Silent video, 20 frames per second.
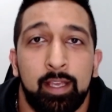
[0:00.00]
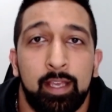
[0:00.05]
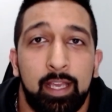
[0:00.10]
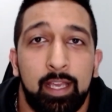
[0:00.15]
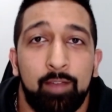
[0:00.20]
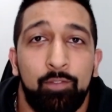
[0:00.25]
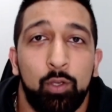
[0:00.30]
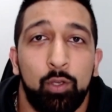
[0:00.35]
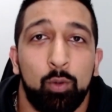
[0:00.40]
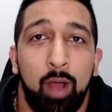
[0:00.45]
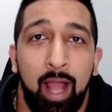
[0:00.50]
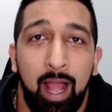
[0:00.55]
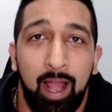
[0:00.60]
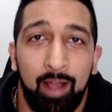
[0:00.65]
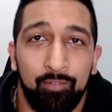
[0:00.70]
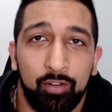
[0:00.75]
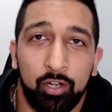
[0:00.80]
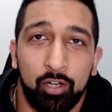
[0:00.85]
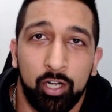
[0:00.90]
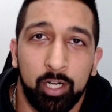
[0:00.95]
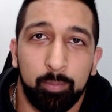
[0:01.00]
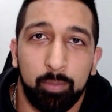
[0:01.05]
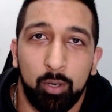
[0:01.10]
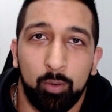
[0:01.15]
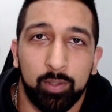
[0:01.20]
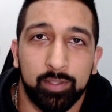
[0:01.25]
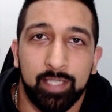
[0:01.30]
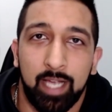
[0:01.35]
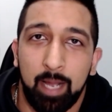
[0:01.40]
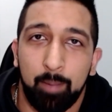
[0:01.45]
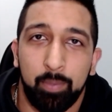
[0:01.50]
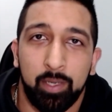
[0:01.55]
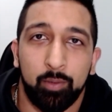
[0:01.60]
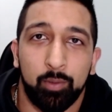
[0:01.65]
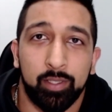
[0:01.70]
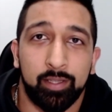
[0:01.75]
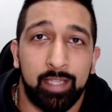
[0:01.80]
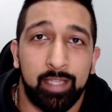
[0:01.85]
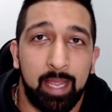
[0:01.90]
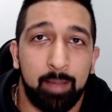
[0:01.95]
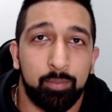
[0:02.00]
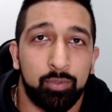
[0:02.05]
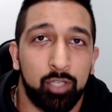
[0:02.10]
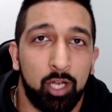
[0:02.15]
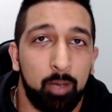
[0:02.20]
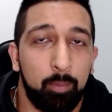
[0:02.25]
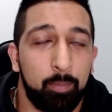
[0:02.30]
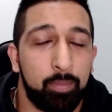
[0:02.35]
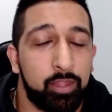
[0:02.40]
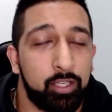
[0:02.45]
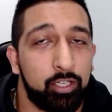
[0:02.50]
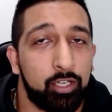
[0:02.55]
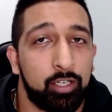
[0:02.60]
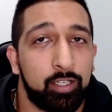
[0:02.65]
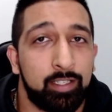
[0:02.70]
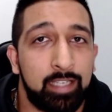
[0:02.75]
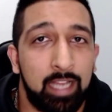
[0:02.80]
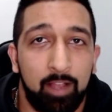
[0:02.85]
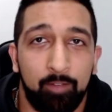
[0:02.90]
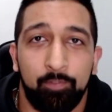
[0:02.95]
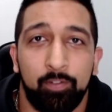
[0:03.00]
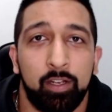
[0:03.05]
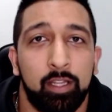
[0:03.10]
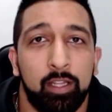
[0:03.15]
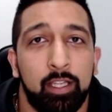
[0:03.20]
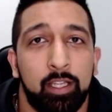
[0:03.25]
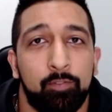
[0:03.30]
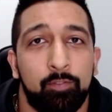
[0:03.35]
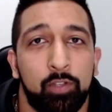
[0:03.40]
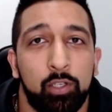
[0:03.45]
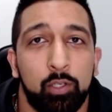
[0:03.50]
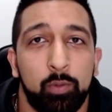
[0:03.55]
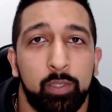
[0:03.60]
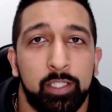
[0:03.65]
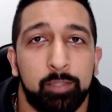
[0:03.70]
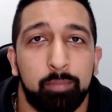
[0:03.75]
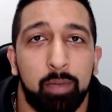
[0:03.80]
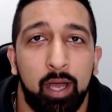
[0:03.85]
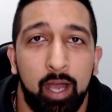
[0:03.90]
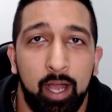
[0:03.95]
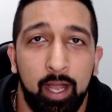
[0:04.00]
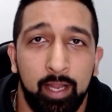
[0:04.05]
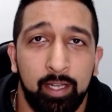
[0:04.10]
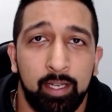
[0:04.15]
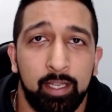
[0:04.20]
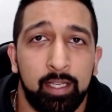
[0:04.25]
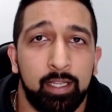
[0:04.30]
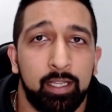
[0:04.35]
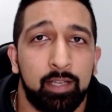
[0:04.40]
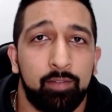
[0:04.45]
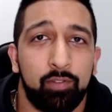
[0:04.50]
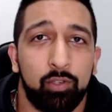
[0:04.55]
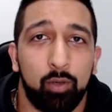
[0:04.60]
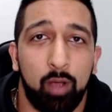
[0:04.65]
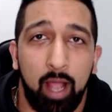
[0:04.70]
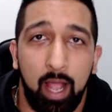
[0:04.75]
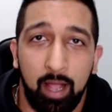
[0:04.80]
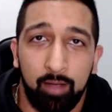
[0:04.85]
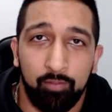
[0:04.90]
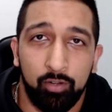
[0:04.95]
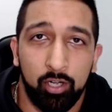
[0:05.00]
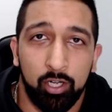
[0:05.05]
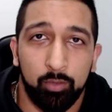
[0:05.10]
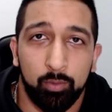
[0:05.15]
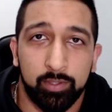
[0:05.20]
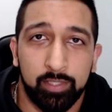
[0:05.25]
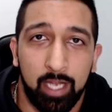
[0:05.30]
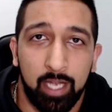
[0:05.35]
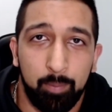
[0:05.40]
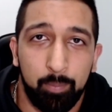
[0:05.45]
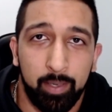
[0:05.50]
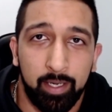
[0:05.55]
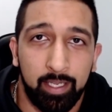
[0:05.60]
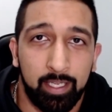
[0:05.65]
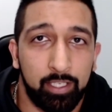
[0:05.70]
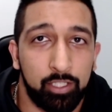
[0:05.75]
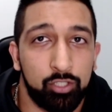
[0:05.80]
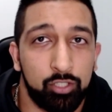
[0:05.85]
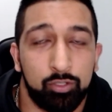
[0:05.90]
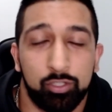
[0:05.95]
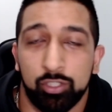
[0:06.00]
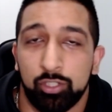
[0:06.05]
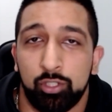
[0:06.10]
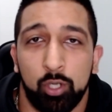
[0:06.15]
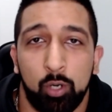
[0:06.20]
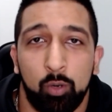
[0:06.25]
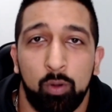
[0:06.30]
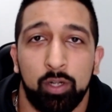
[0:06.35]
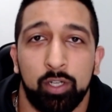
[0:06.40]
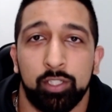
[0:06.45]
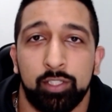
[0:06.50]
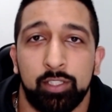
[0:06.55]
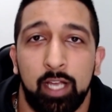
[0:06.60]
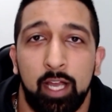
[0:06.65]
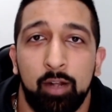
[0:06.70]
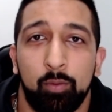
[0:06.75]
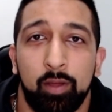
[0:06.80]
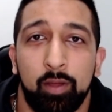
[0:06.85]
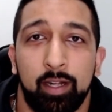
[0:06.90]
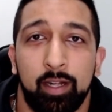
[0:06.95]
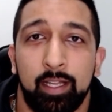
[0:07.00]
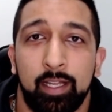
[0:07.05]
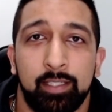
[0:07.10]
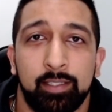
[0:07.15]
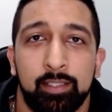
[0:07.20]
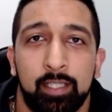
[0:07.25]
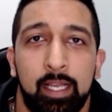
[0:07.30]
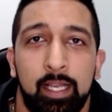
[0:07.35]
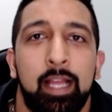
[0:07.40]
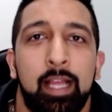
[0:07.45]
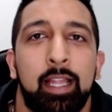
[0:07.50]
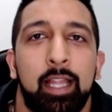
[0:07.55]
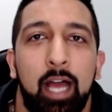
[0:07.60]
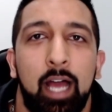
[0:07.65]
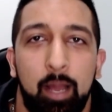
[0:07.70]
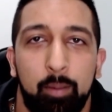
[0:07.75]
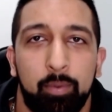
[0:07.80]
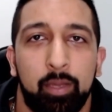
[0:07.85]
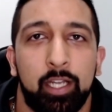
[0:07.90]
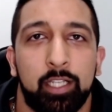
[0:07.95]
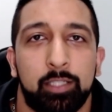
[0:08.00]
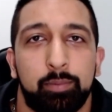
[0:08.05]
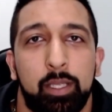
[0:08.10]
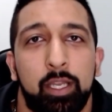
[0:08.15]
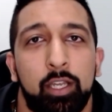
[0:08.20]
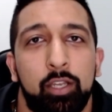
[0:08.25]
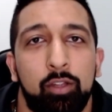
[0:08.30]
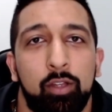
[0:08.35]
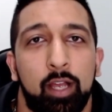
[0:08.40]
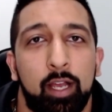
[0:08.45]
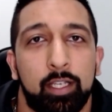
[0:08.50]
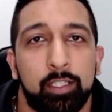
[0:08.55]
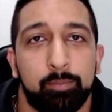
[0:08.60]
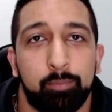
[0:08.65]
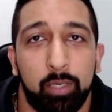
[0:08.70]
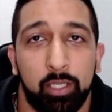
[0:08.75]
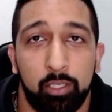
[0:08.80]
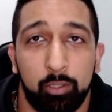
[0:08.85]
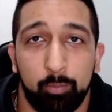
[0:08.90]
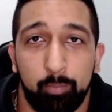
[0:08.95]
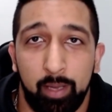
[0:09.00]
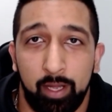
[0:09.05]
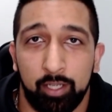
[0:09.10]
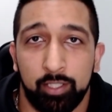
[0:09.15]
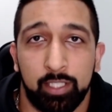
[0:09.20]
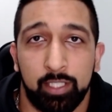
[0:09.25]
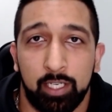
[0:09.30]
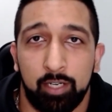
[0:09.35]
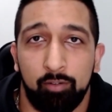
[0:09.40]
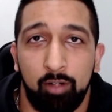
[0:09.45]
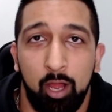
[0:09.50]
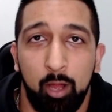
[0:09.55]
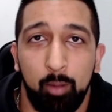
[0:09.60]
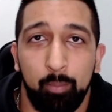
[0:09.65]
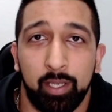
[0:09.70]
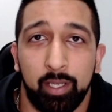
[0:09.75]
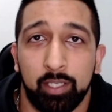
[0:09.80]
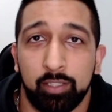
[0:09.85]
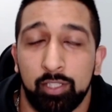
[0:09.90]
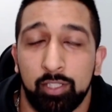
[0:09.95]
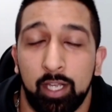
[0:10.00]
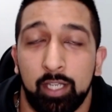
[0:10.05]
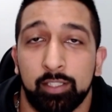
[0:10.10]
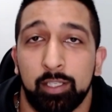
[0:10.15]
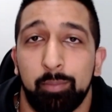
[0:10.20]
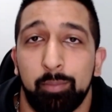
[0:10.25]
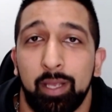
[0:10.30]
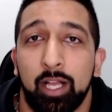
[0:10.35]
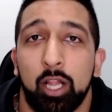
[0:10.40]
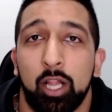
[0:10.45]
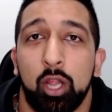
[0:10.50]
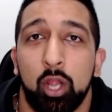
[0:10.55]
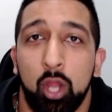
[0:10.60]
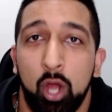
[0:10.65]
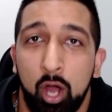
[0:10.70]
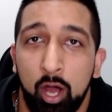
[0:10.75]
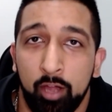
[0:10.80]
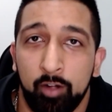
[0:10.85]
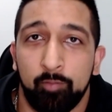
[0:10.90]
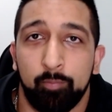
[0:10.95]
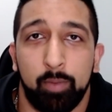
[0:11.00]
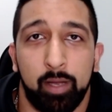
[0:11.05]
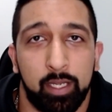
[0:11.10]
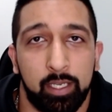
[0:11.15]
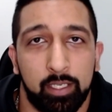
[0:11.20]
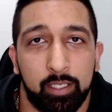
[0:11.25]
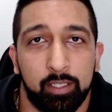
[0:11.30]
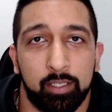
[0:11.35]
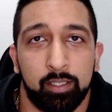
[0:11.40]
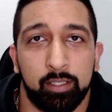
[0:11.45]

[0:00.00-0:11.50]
If you haven't heard about what's happening with GameStop, then you're definitely a few weeks behind. If you have heard what's happening and you just don't understand what it is, I'm going to explain it to you guys. But you better stick around because you guys can make a lot of money.